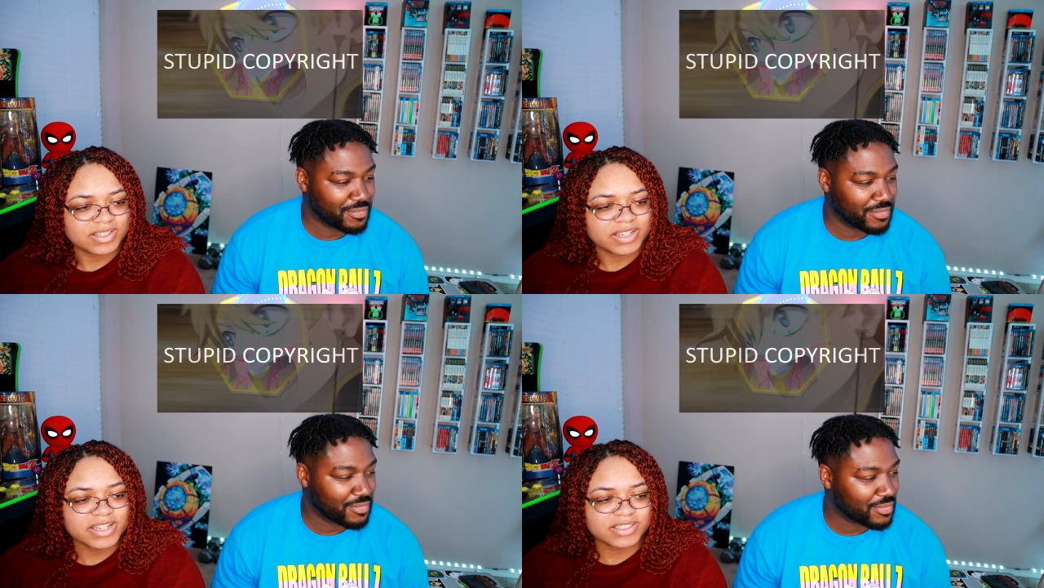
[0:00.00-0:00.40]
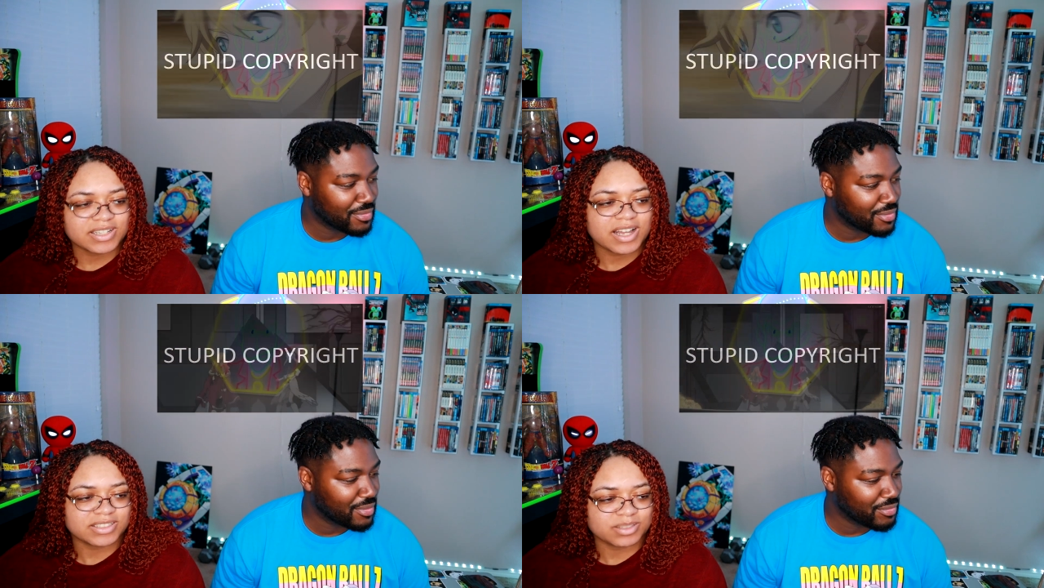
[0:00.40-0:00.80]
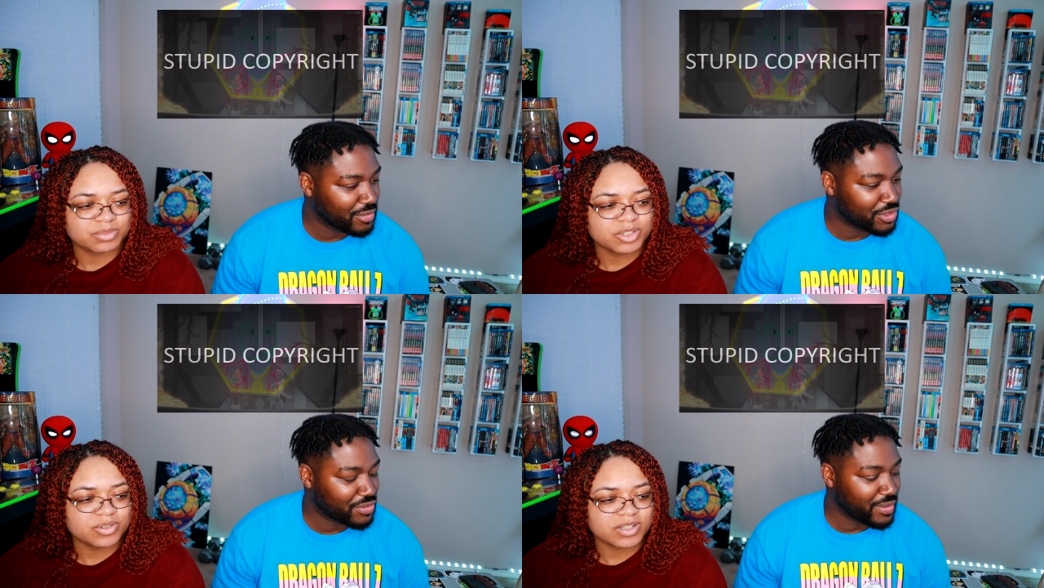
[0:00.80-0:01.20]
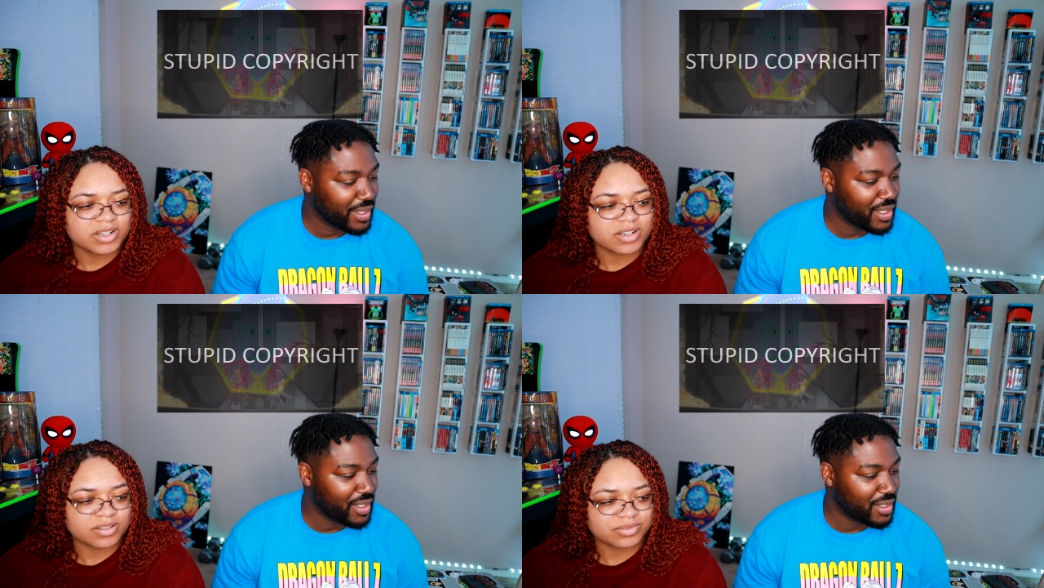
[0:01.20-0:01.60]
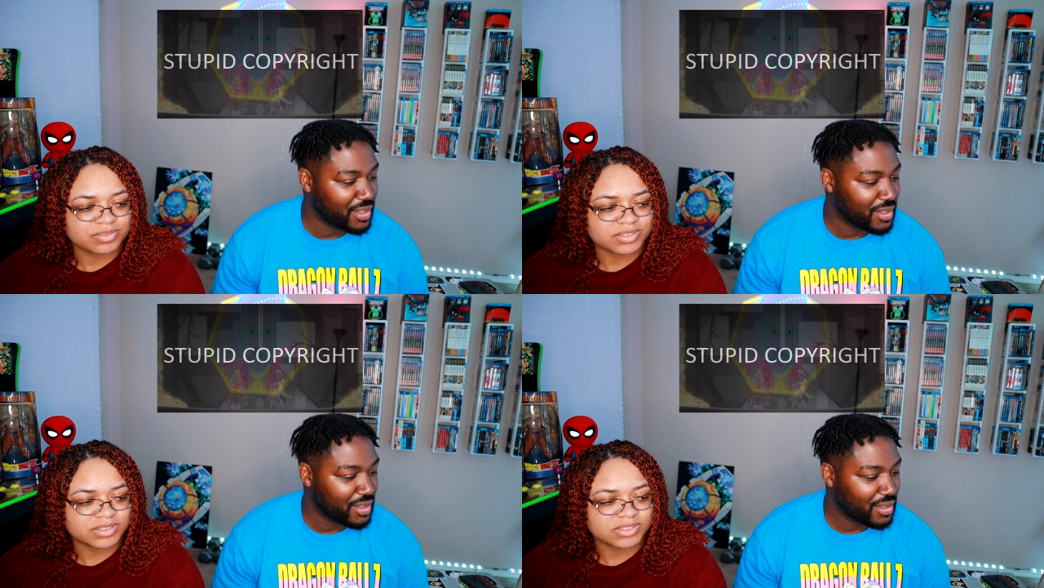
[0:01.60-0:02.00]
Speaker 1: he's not subdued
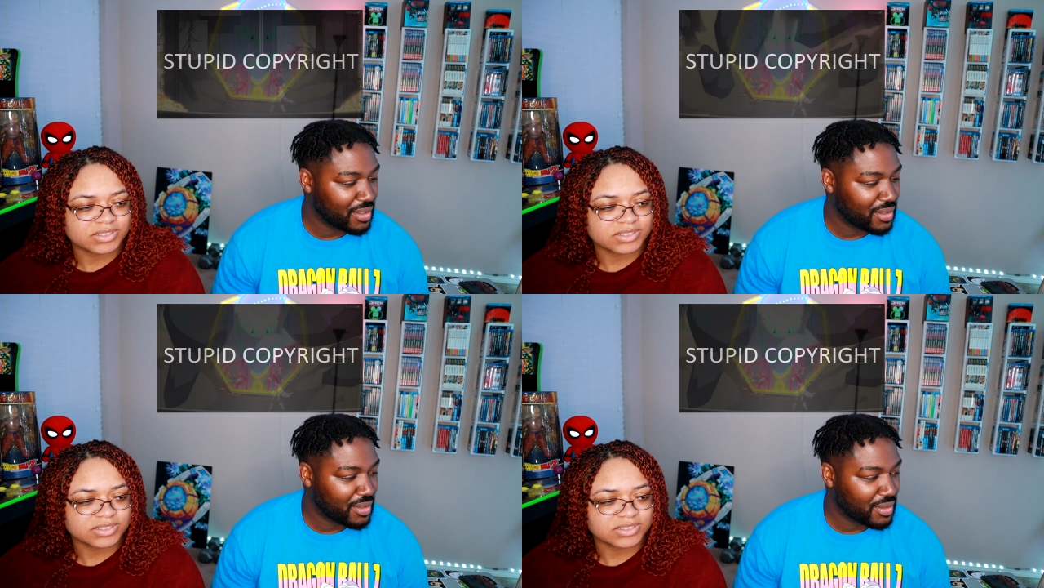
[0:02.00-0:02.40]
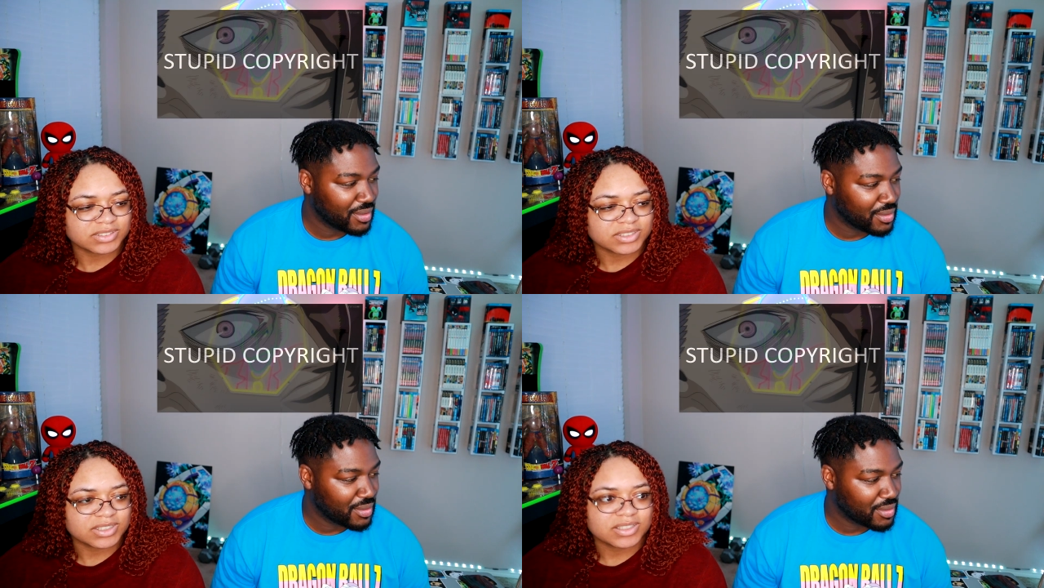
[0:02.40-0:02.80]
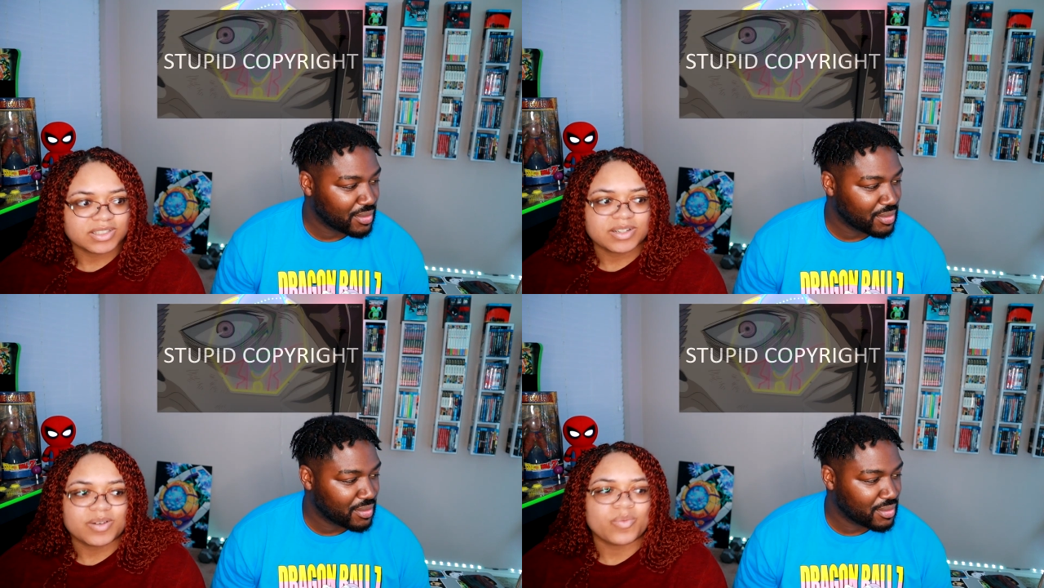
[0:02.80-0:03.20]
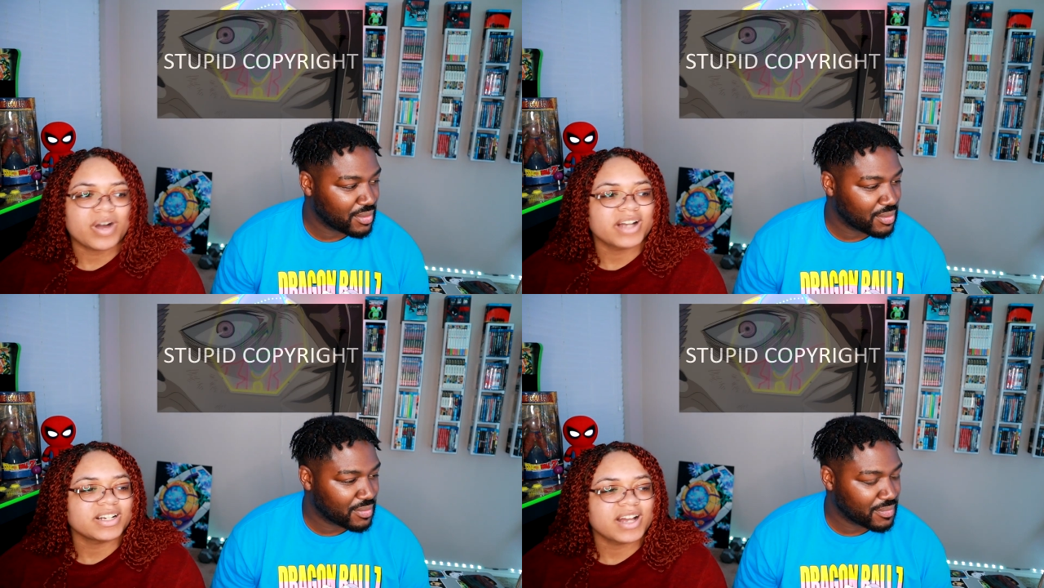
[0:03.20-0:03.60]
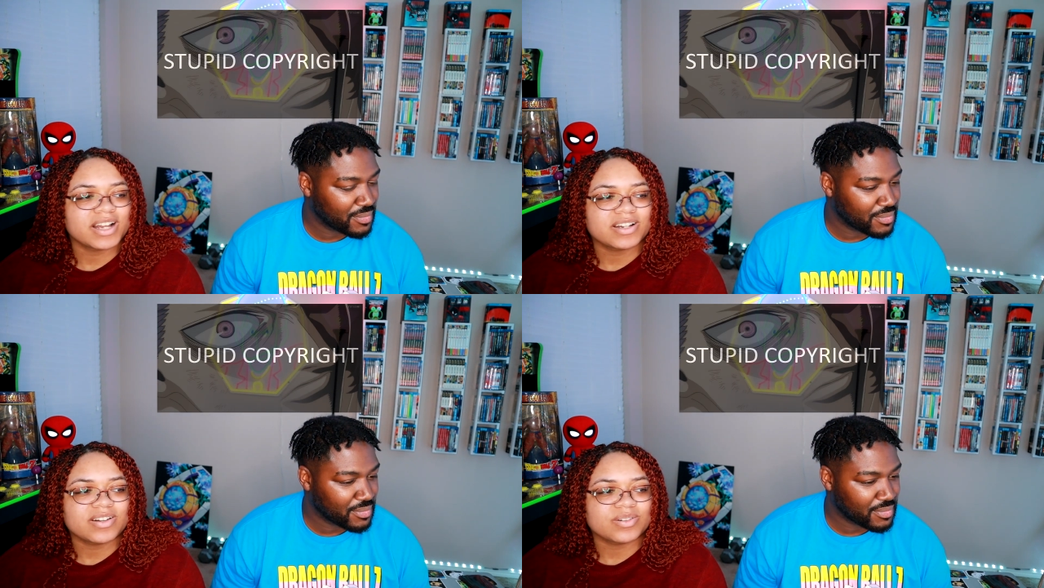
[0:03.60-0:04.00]
enough. Why did
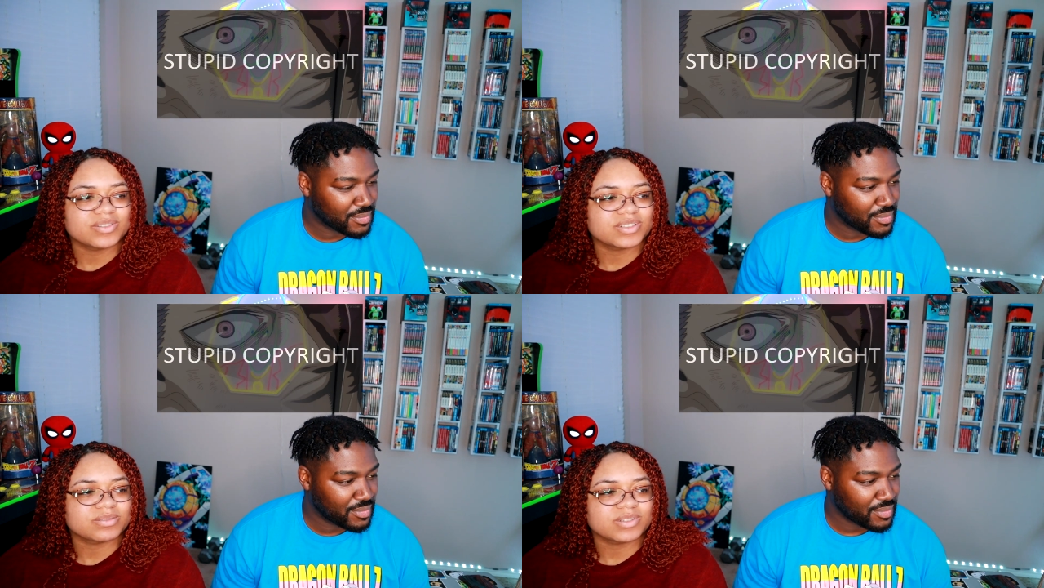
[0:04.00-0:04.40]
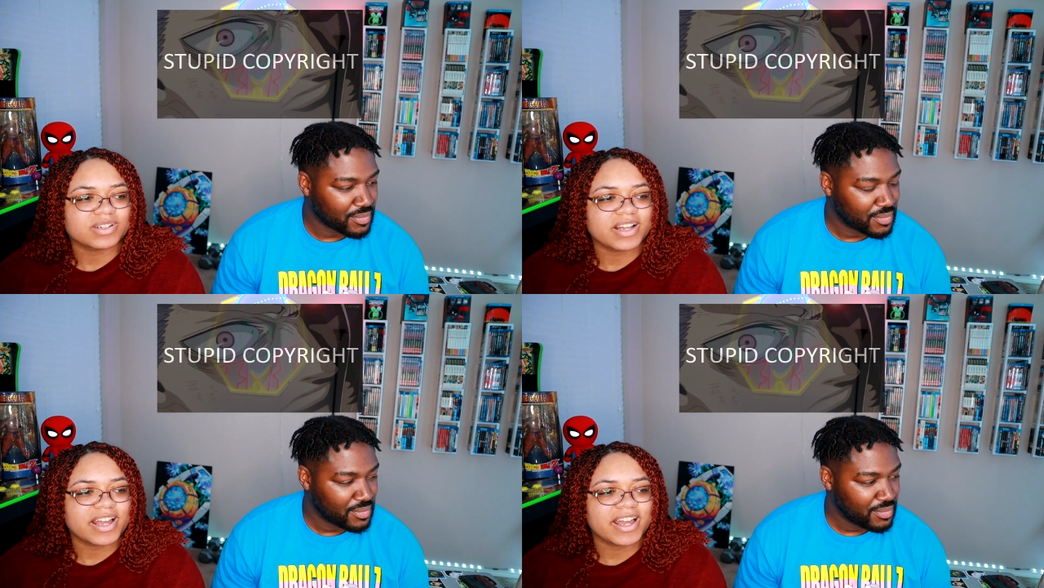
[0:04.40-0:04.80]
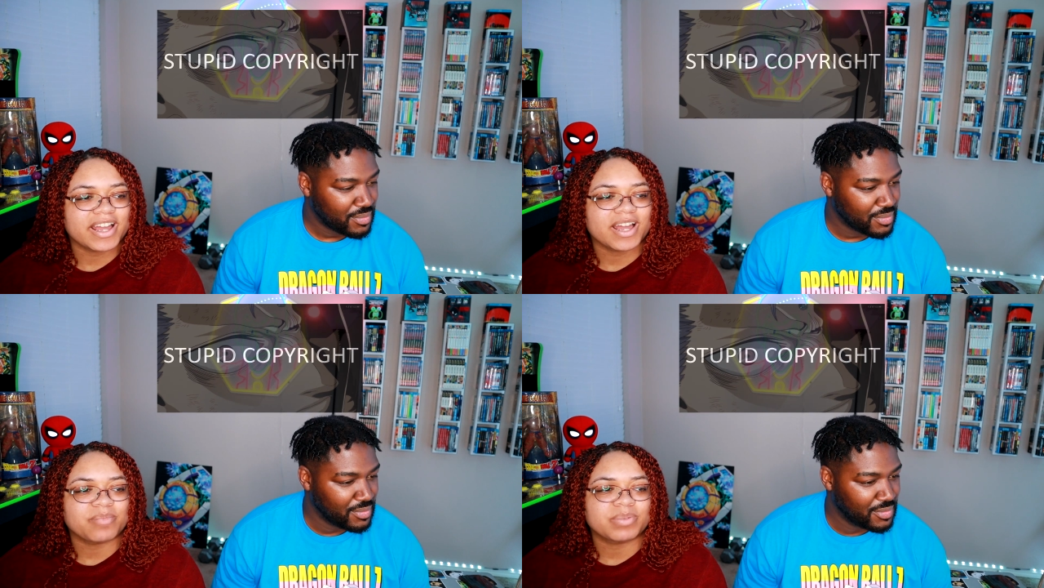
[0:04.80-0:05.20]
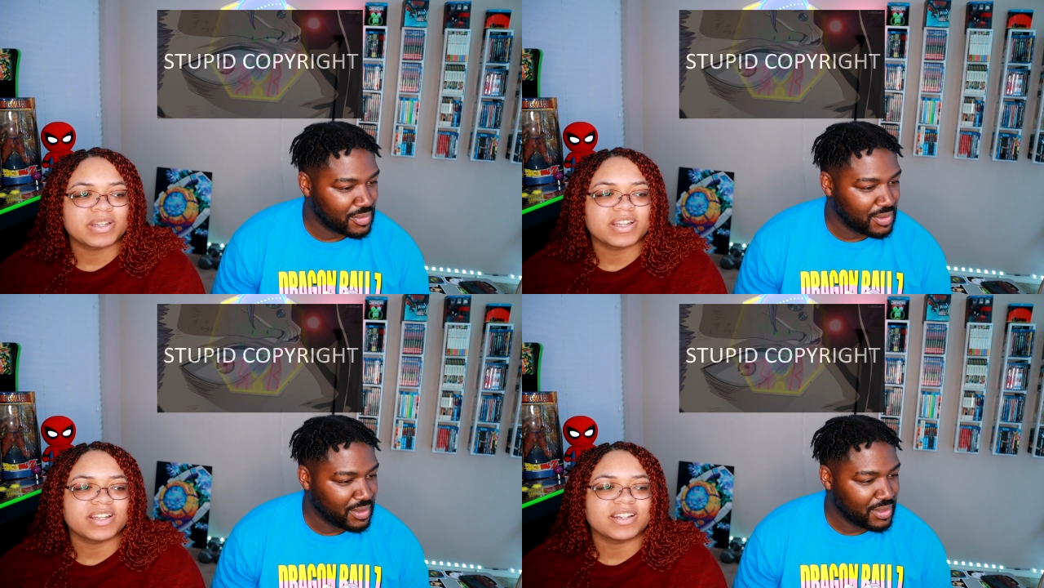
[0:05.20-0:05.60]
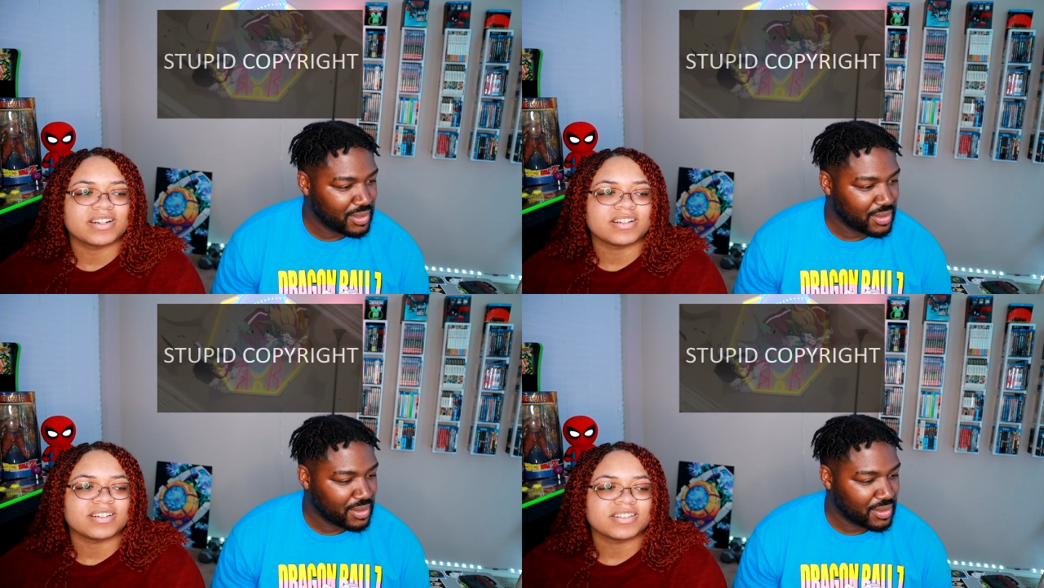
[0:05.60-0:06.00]
I know this was gonna
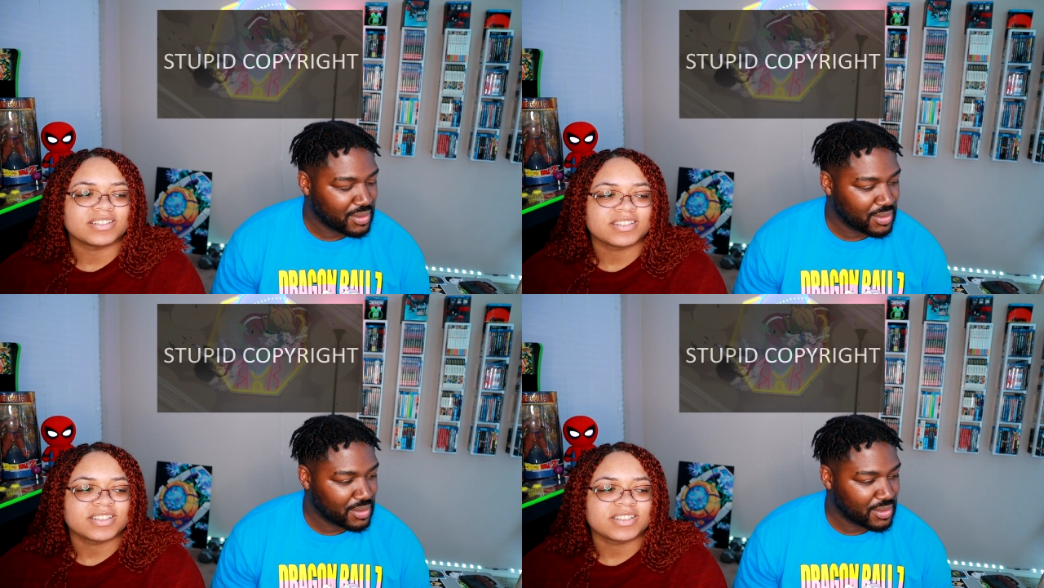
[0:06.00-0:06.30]
happen?